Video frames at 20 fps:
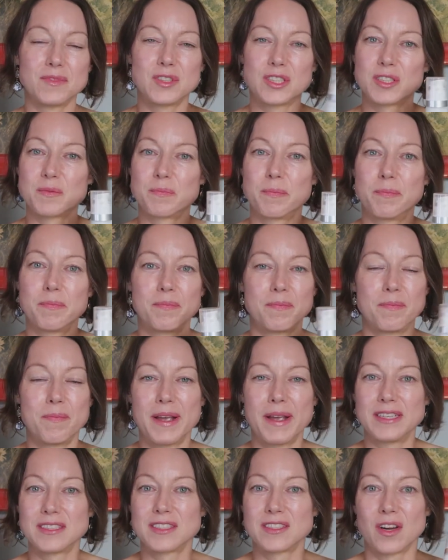just
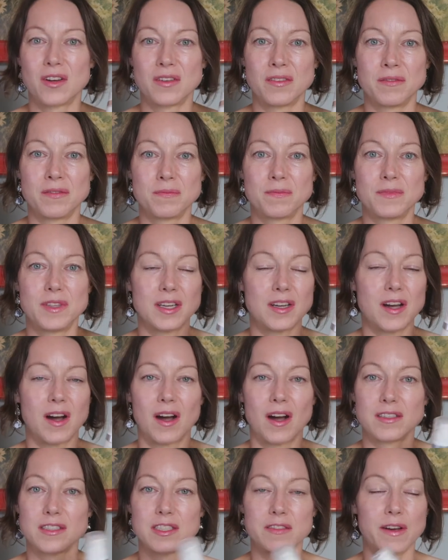based on the
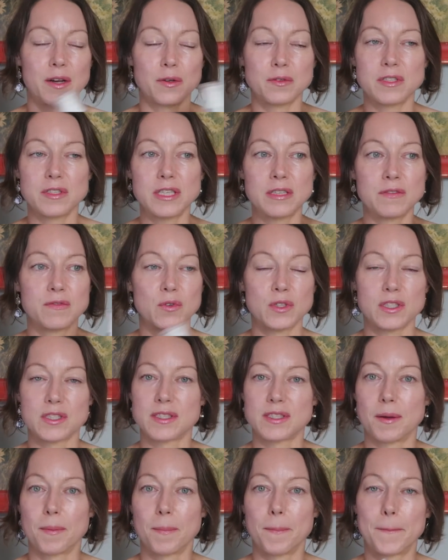cost. If I was looking for
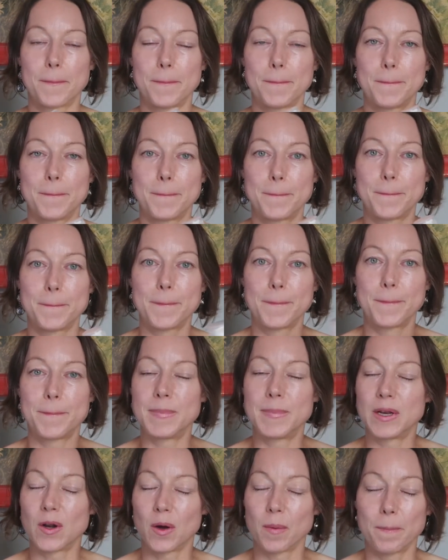just a,
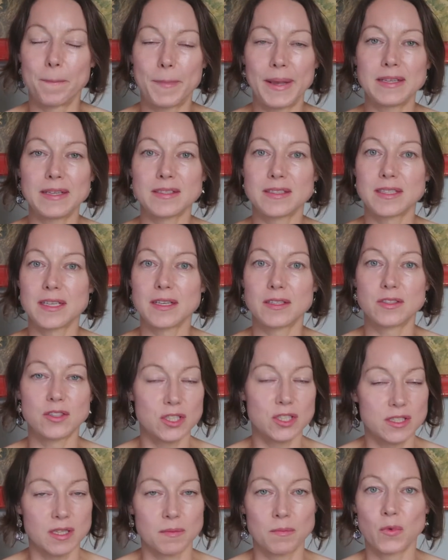you know, basic,
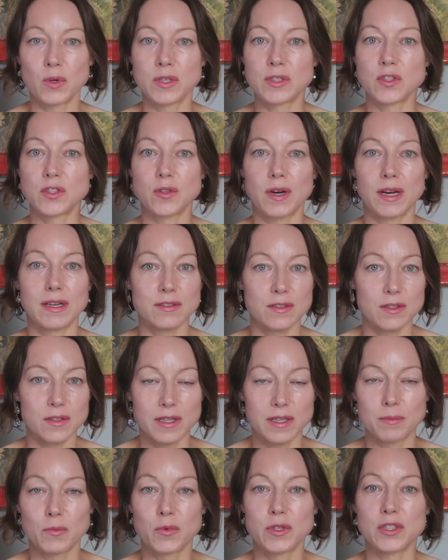just a
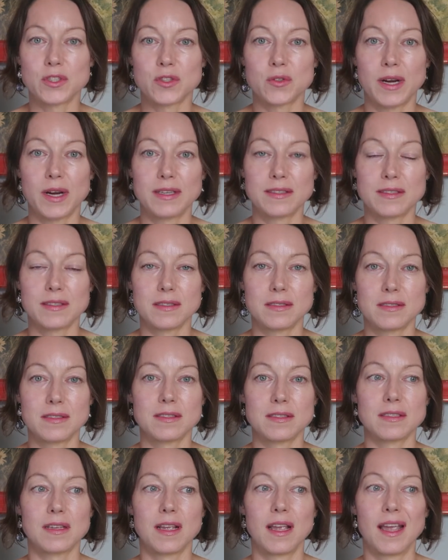moisturizer that
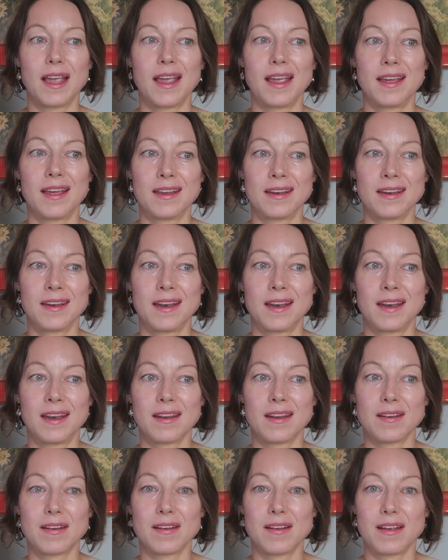moisturizes
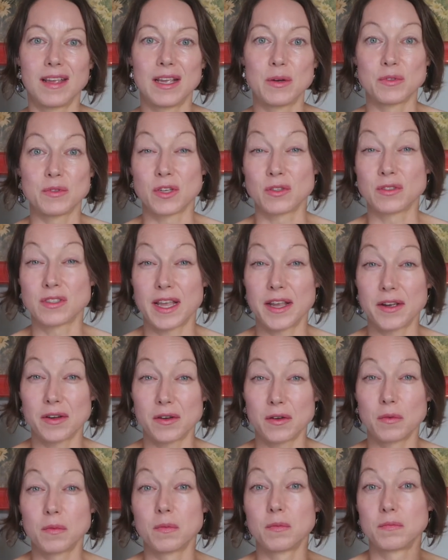and it was on
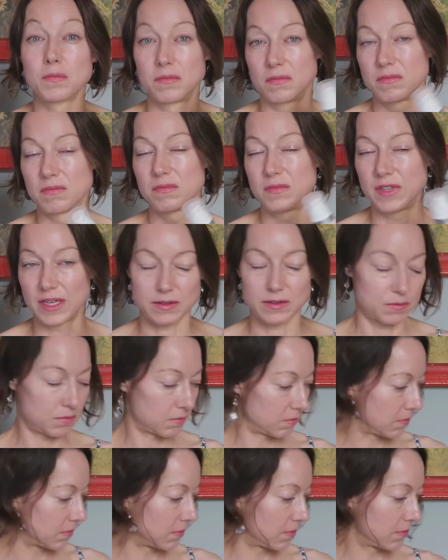sale, yes.
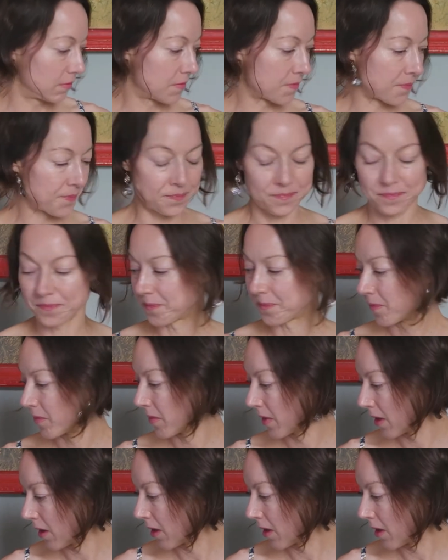Okay,